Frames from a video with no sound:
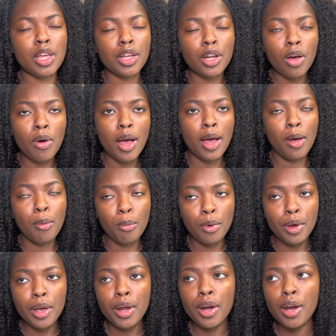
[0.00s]
Like, no, I
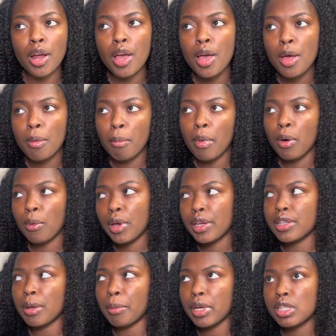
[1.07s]
wear my
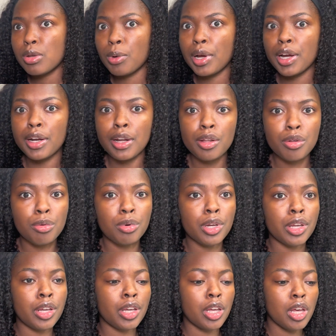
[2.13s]
wigs. I'm about to wear another
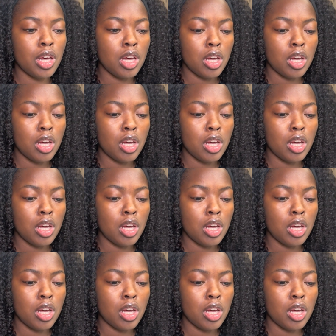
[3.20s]
wig.